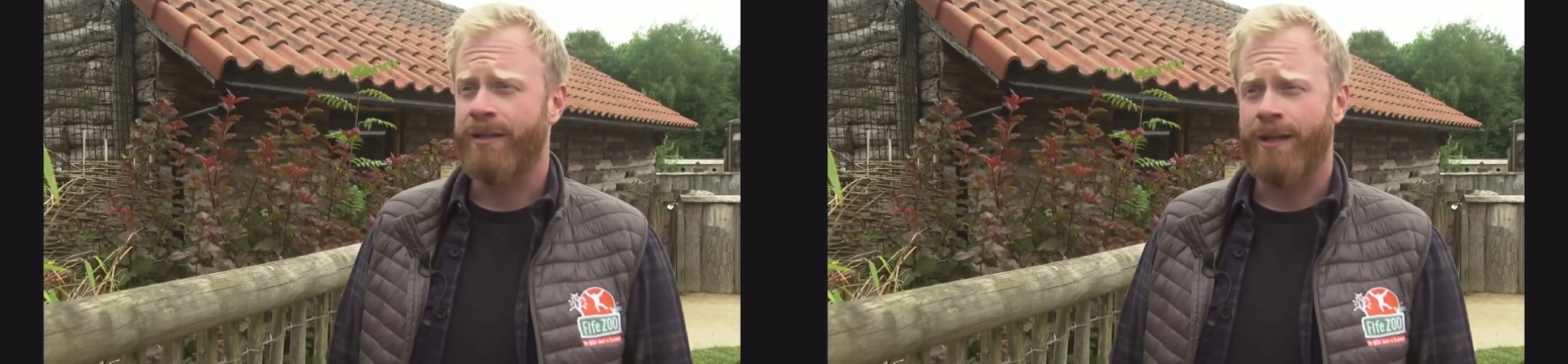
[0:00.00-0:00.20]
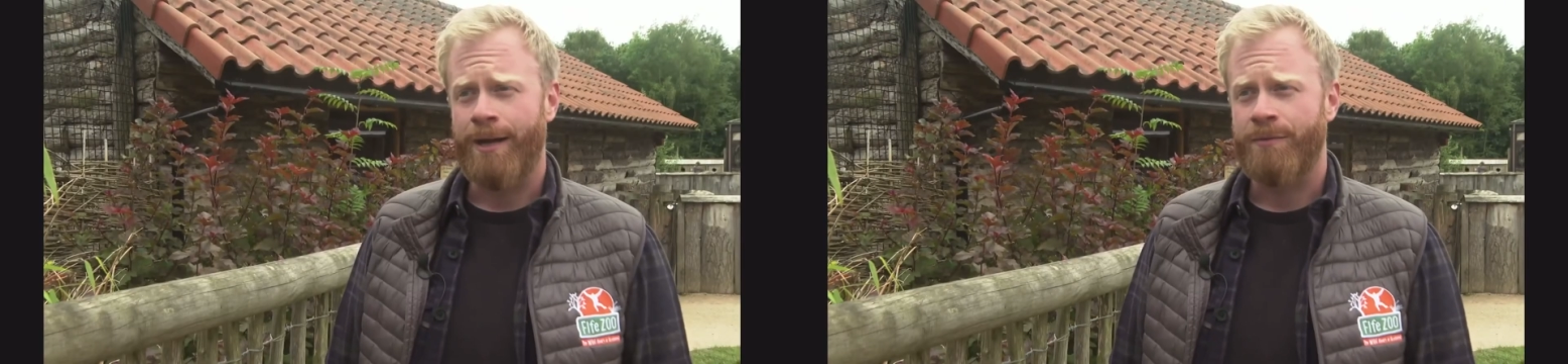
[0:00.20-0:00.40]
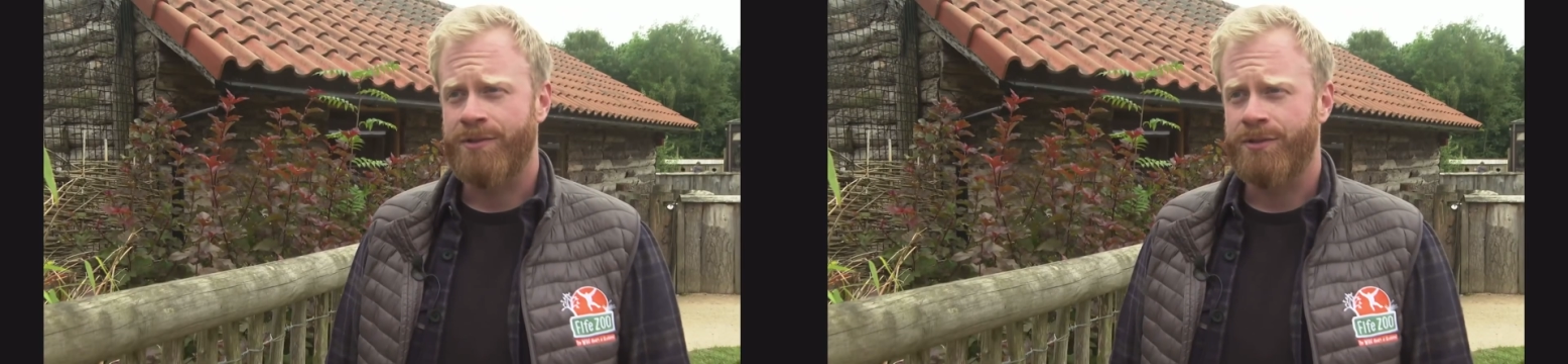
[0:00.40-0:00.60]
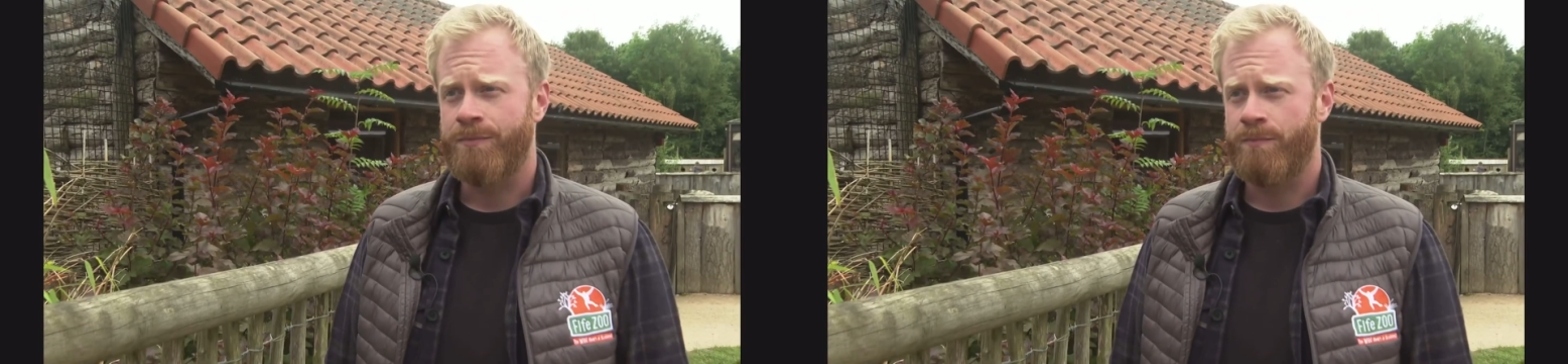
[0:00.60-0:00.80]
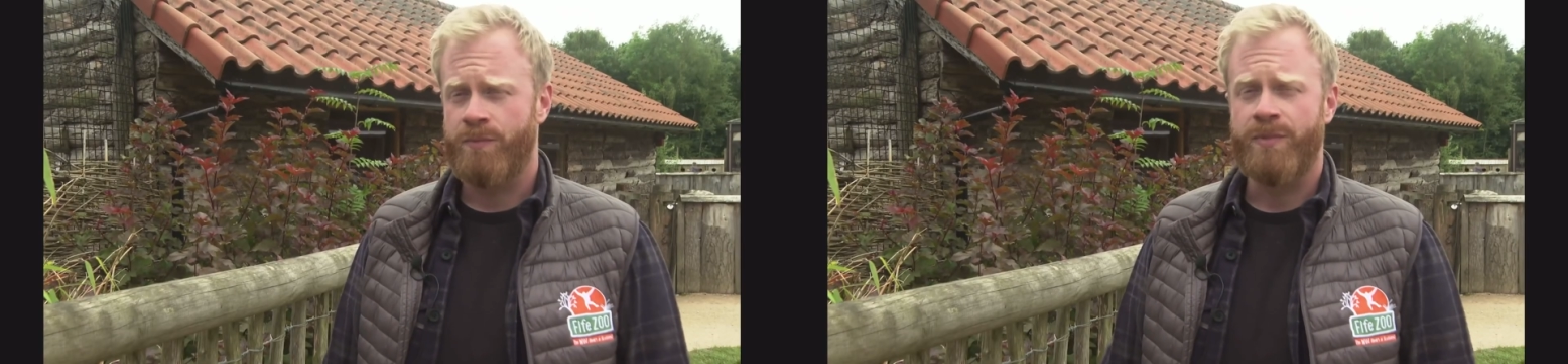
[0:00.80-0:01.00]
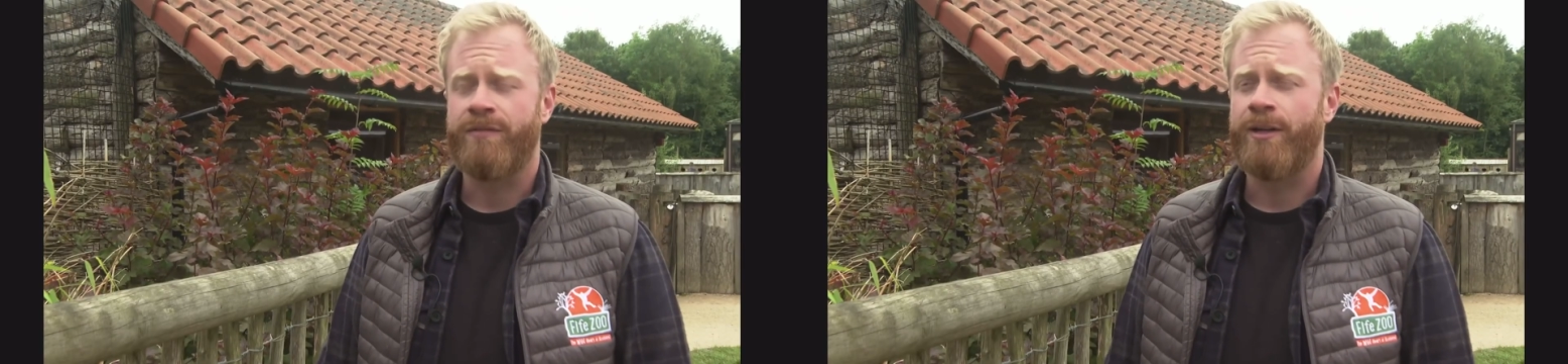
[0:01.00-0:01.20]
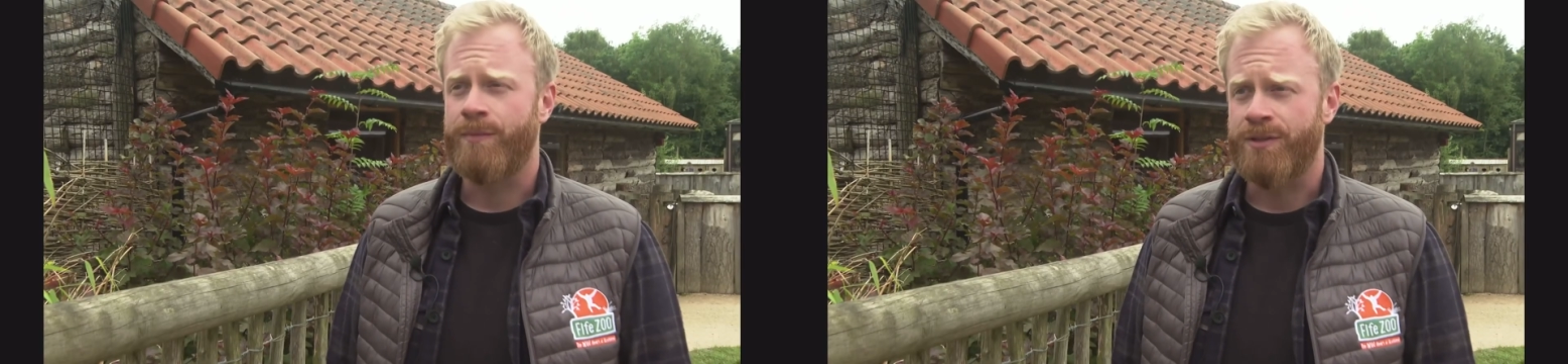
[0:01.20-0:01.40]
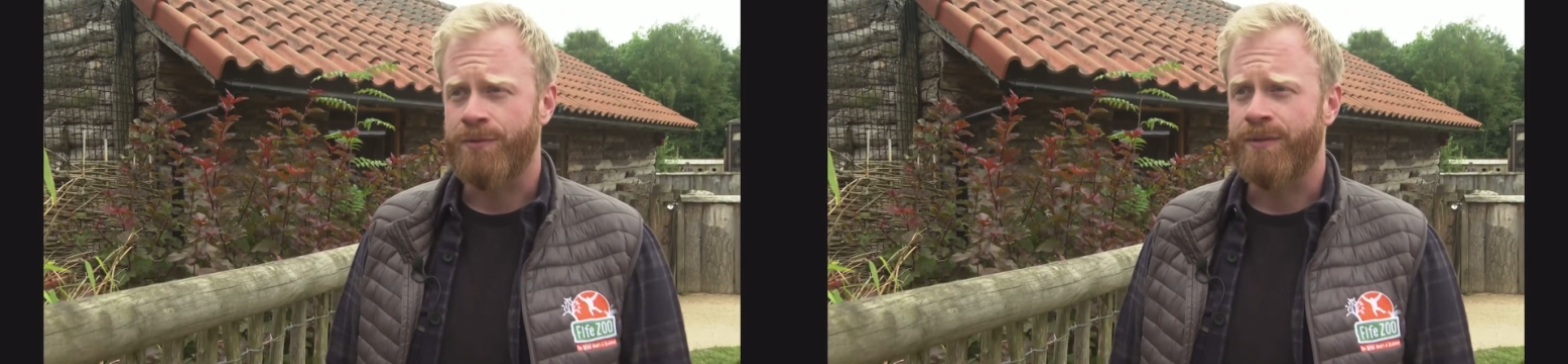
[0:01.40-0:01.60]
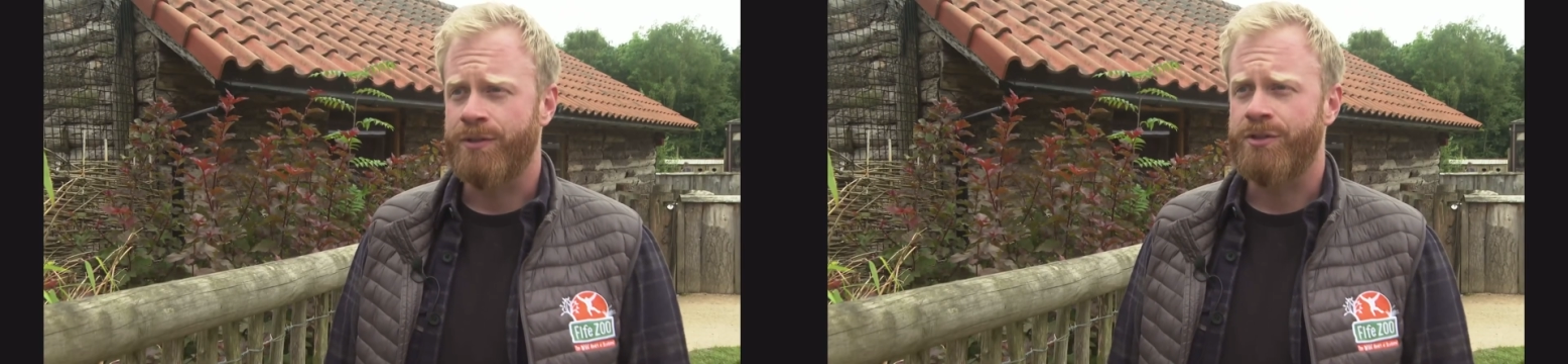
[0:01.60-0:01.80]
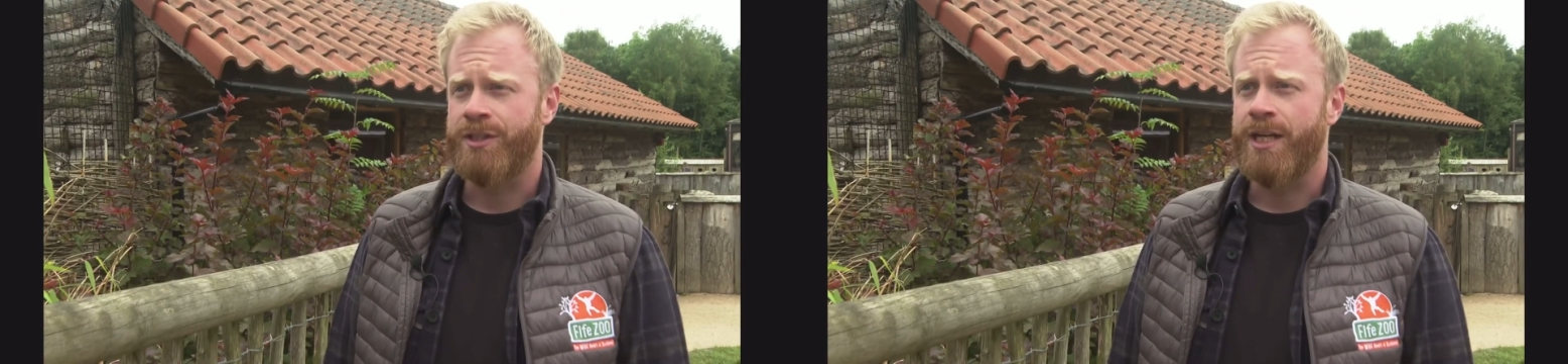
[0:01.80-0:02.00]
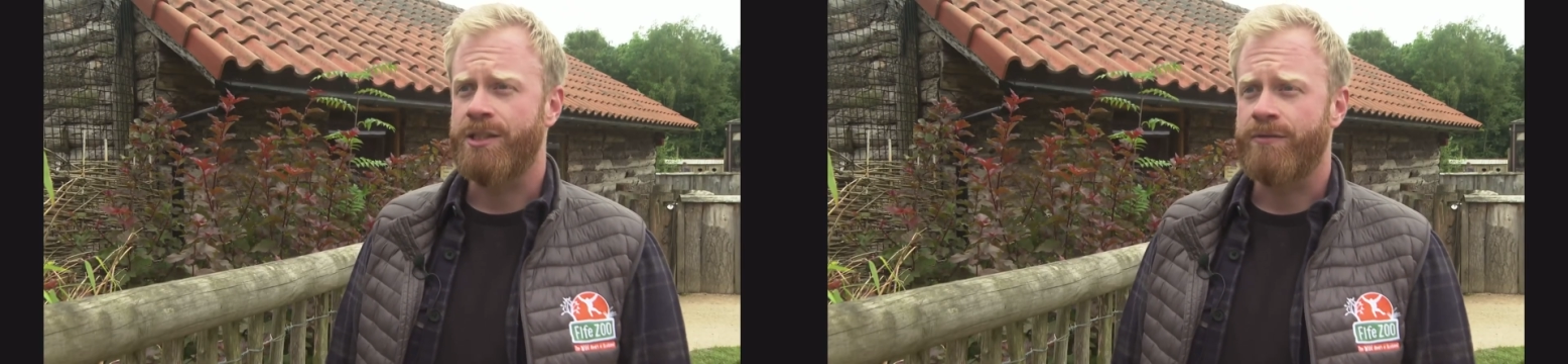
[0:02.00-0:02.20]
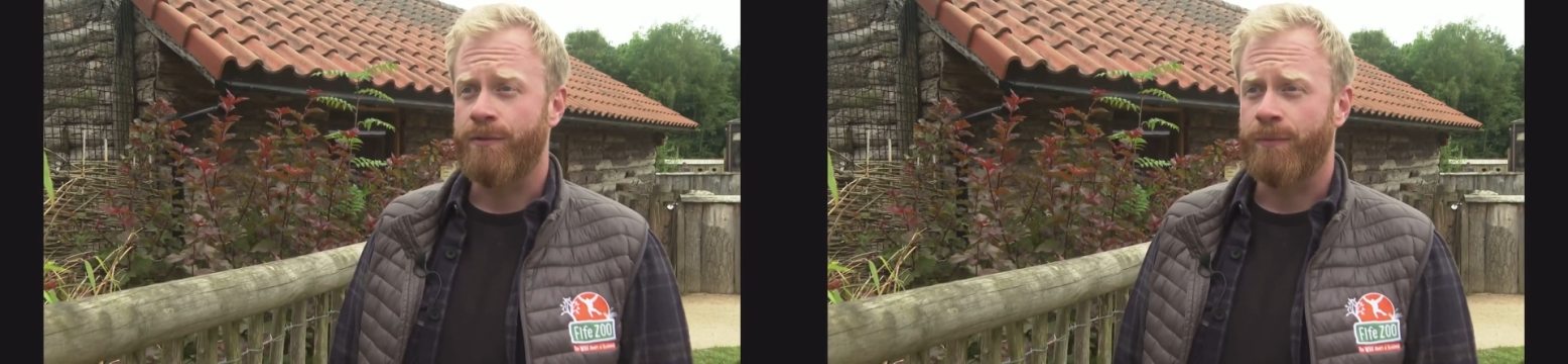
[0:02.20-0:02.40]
allow us to develop the zoo in the trajectory that we